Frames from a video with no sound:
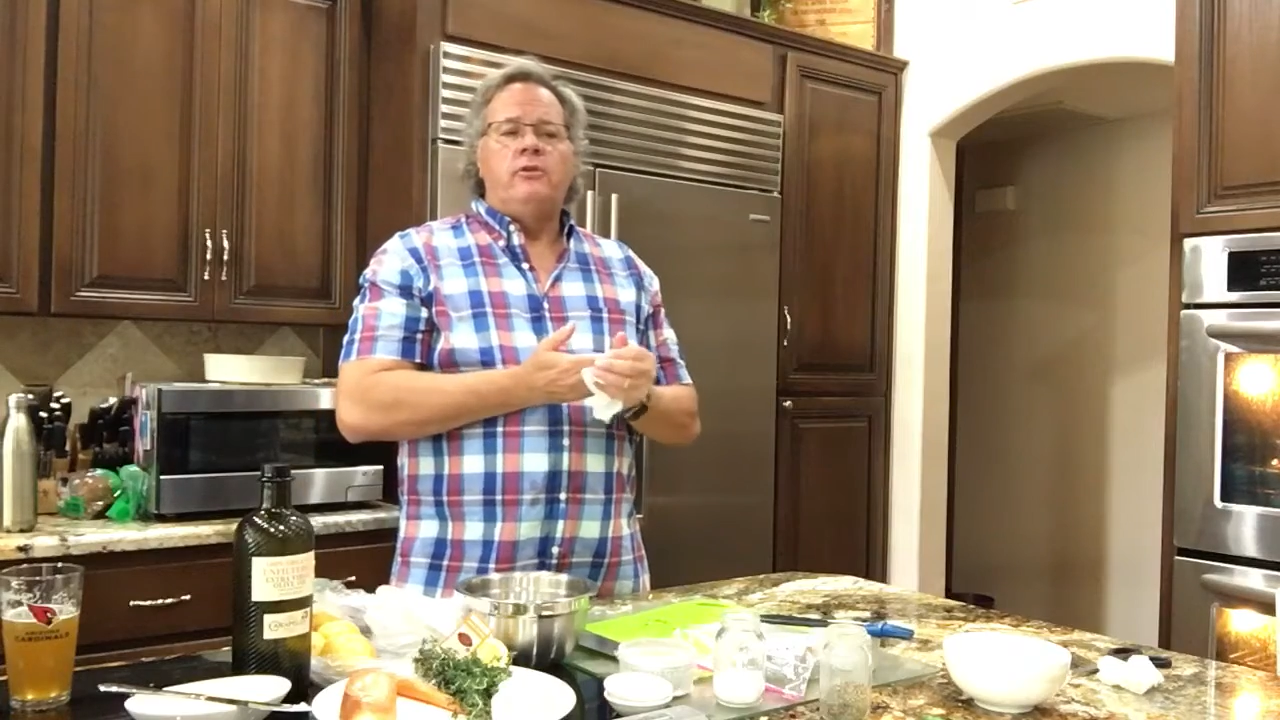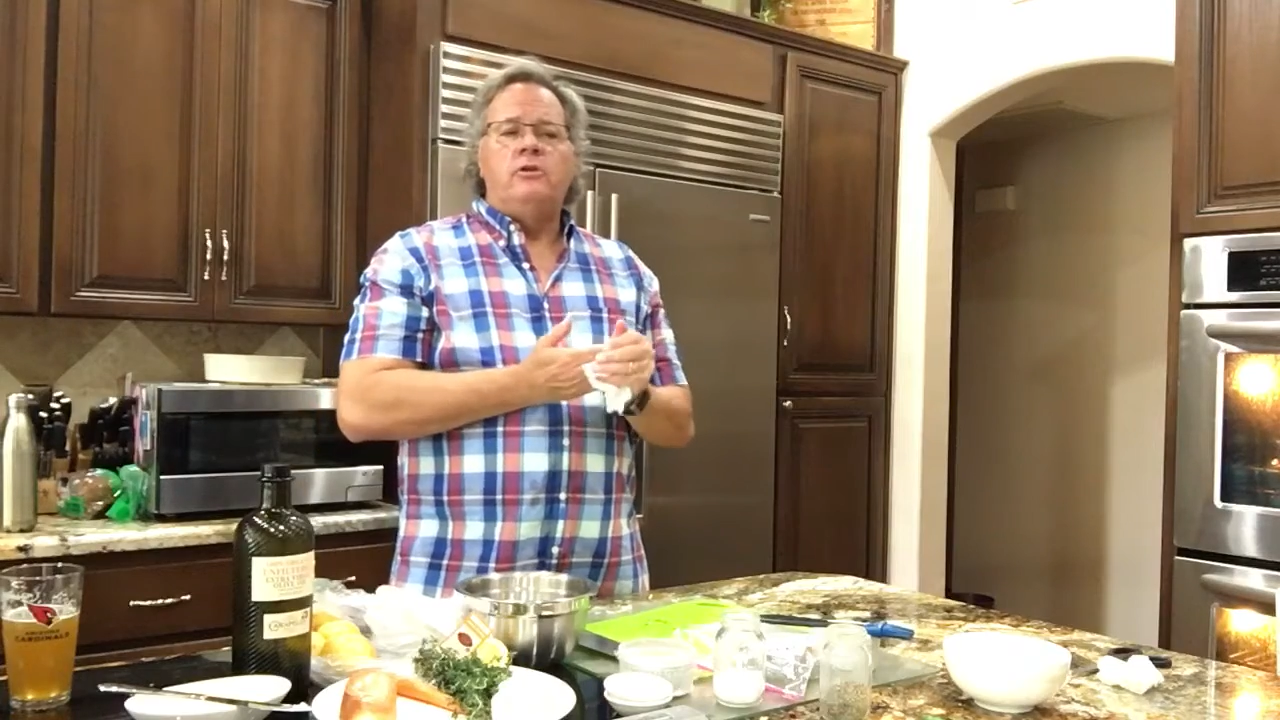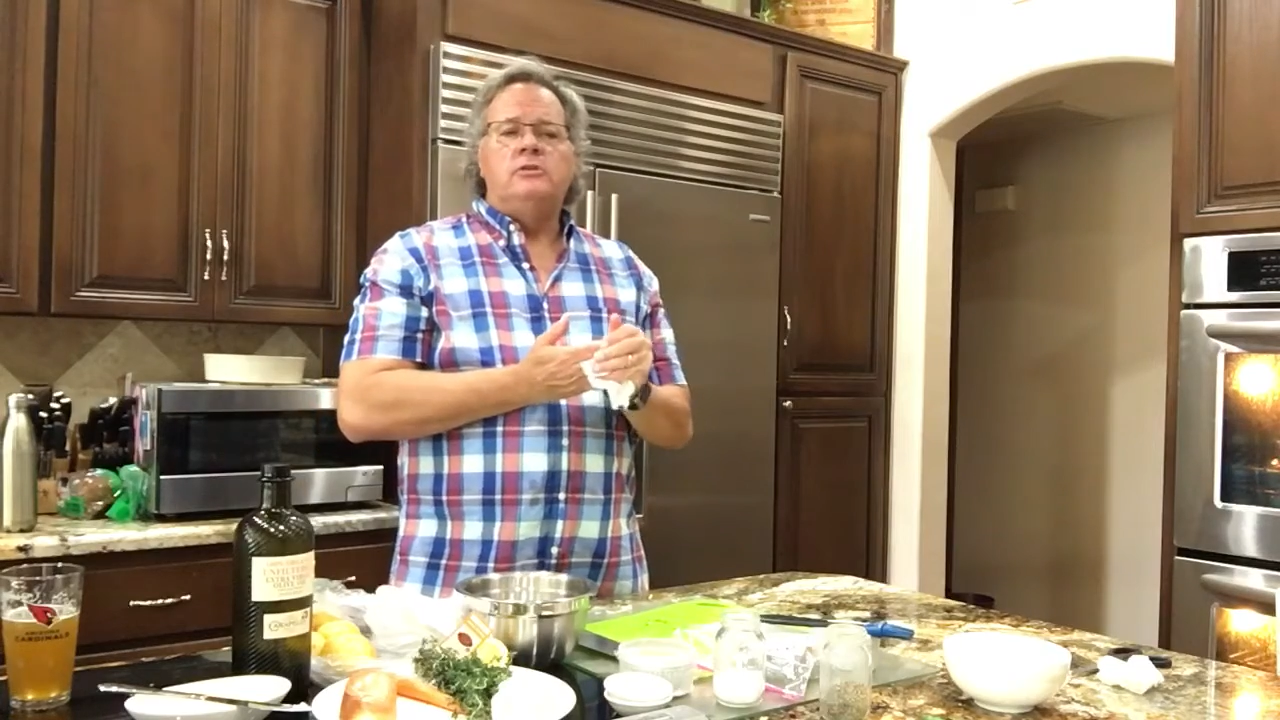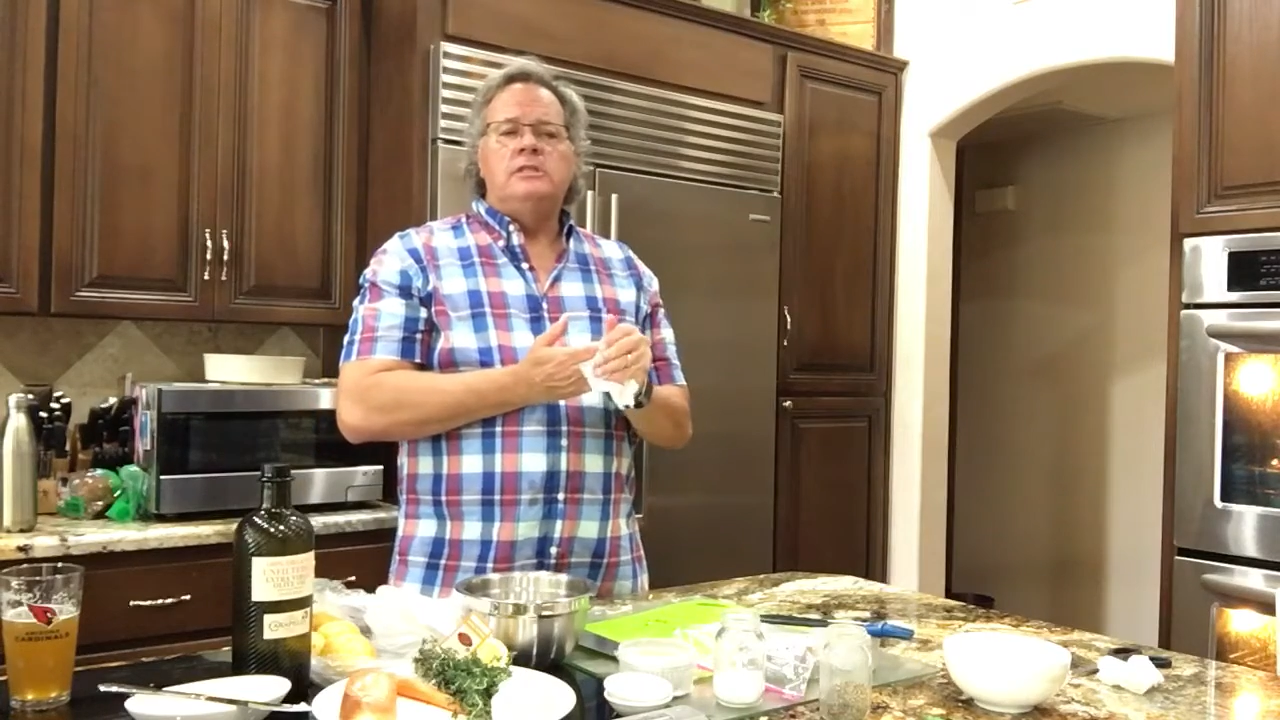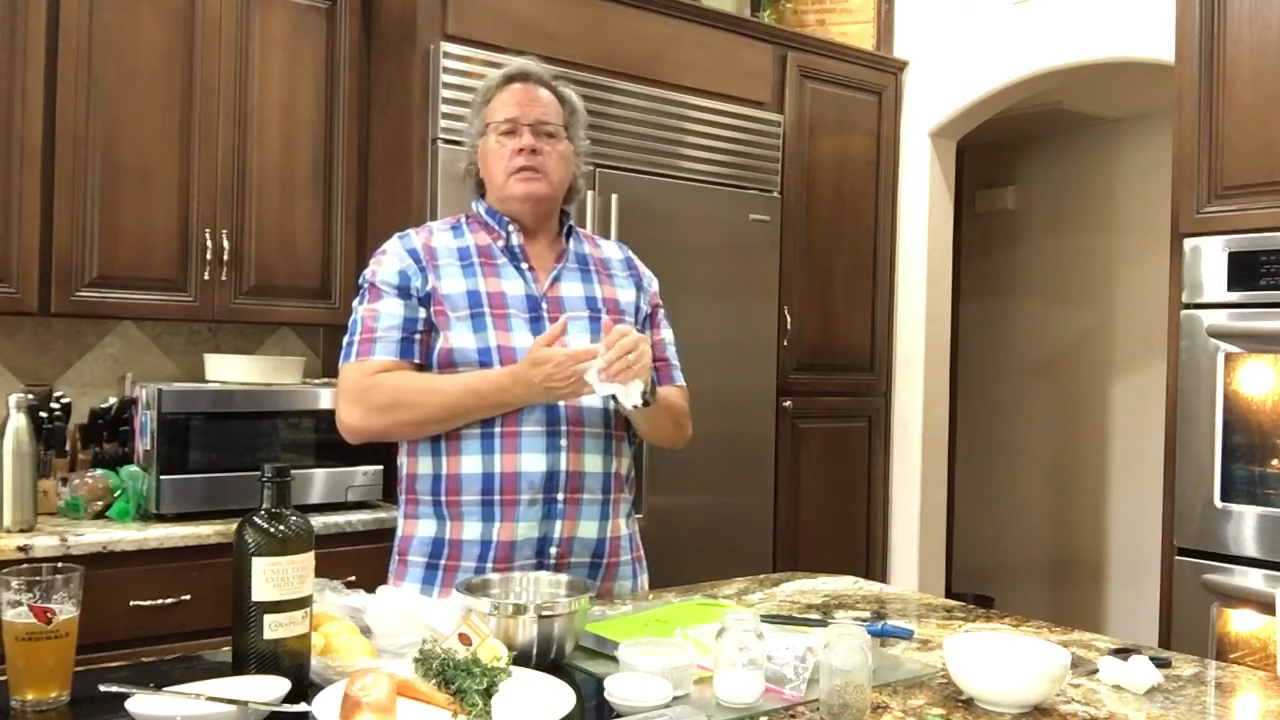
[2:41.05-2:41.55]

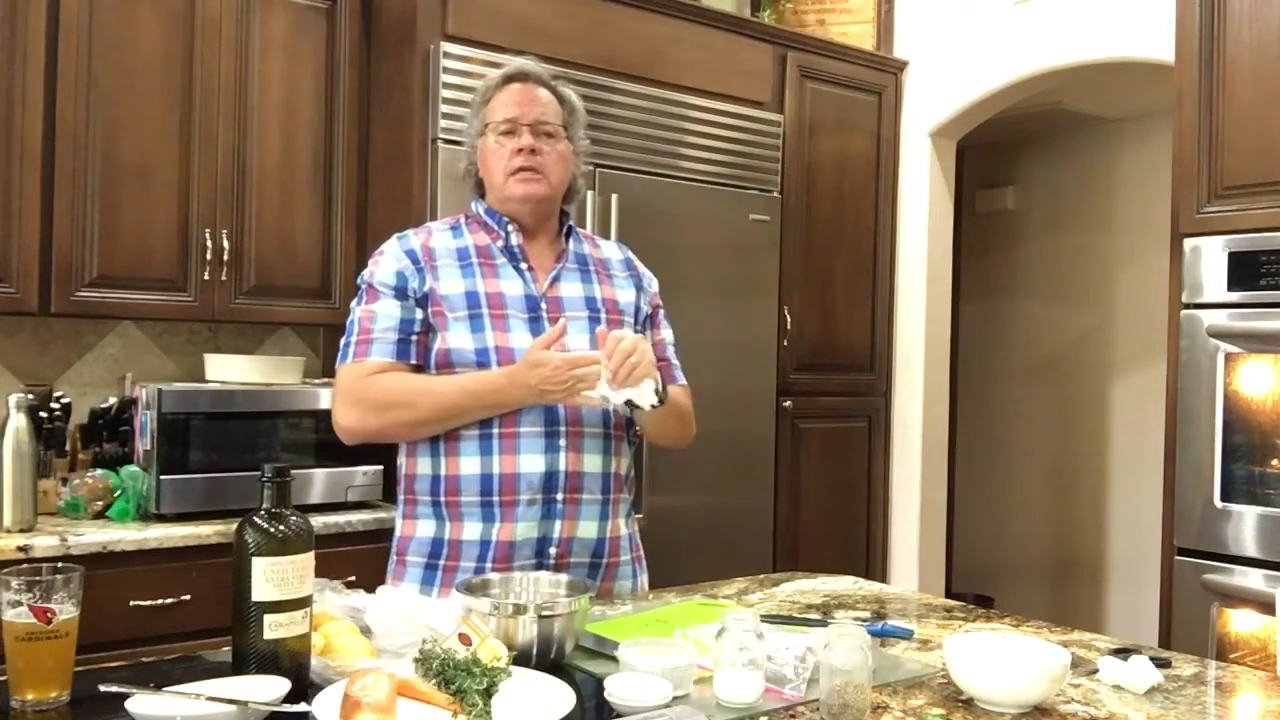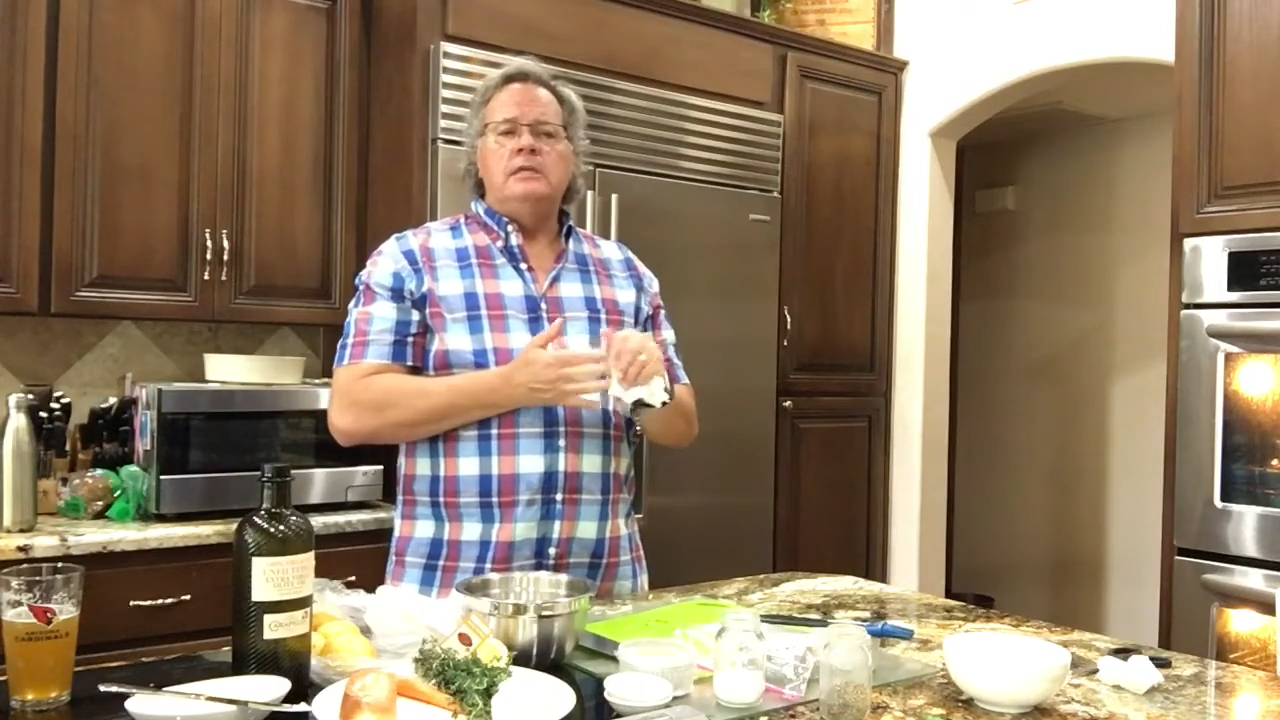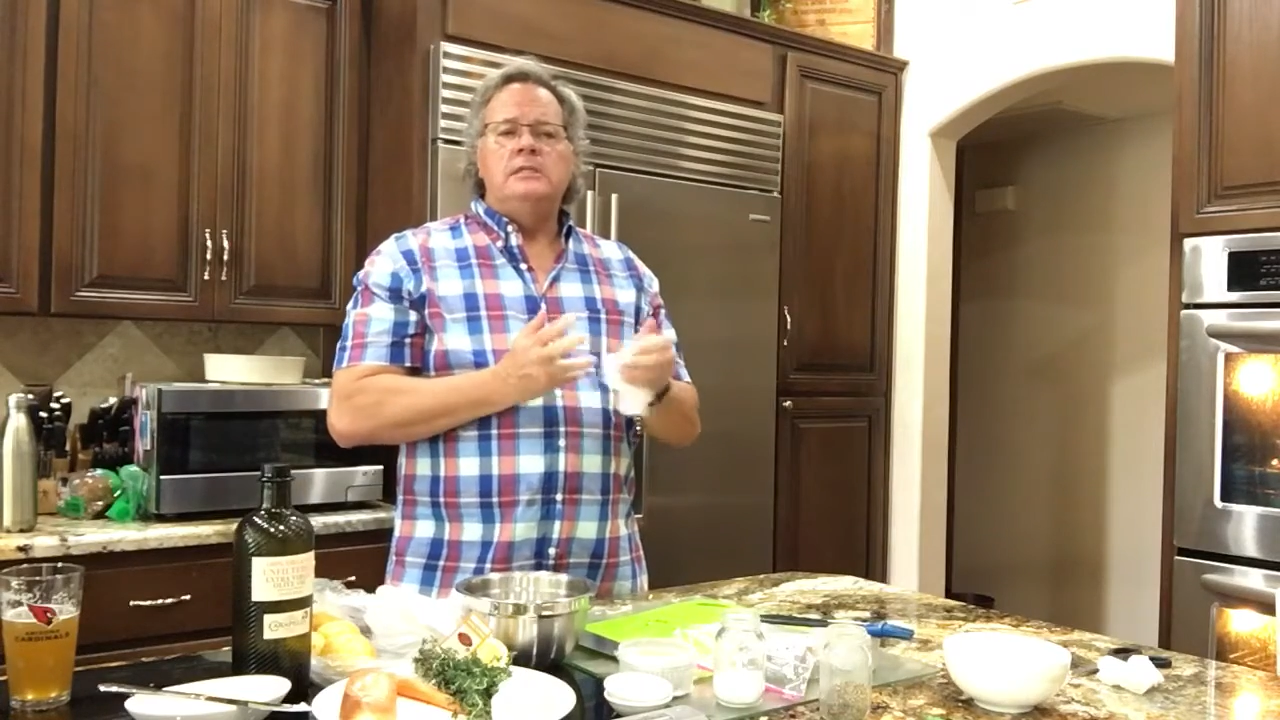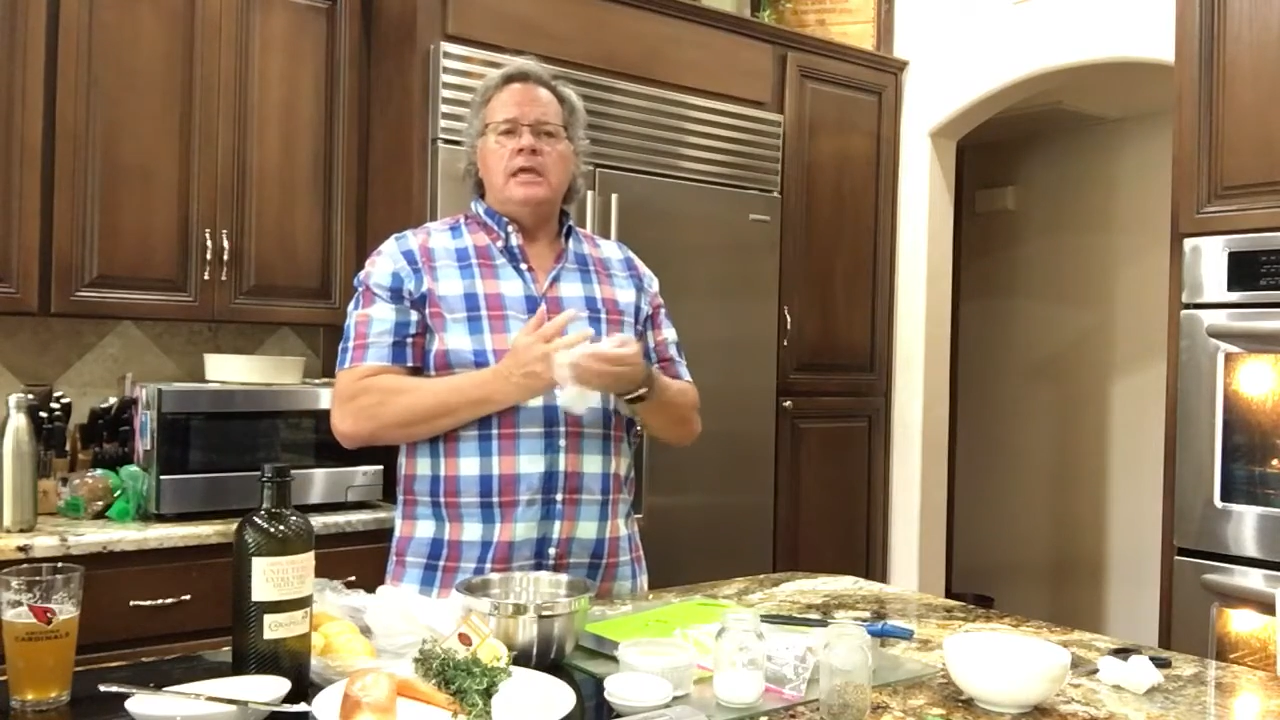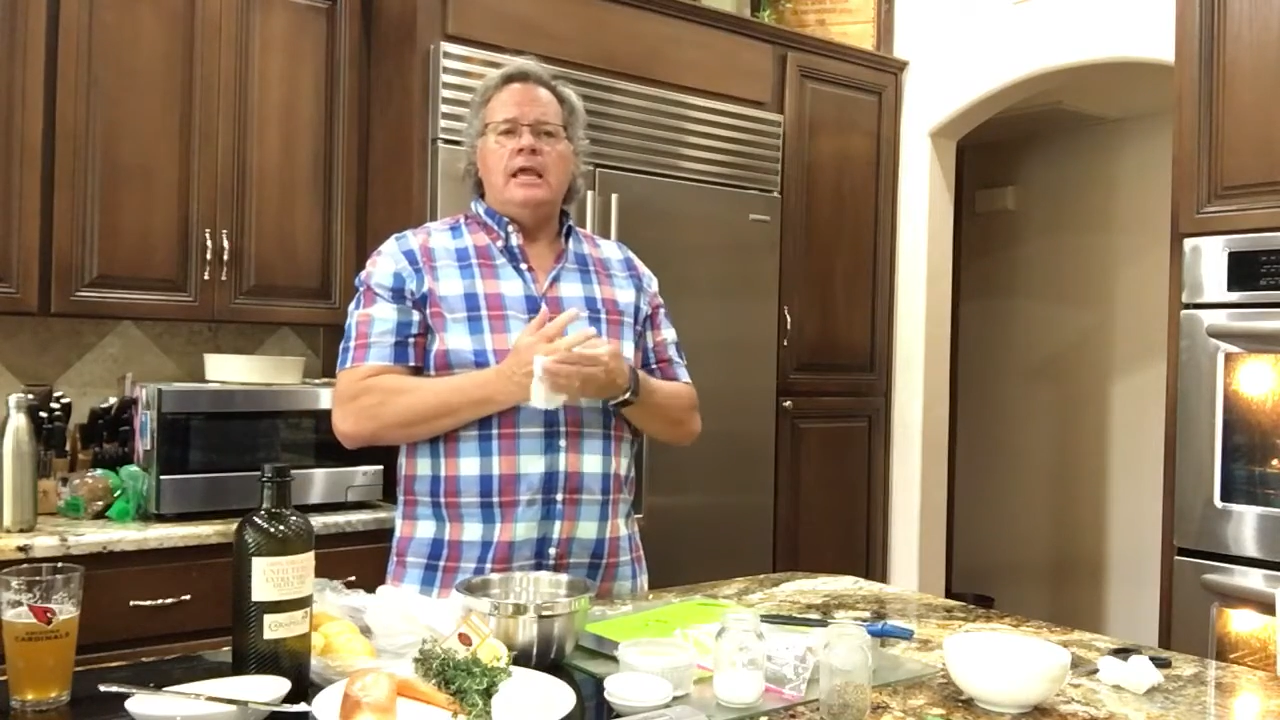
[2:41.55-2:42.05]
those things.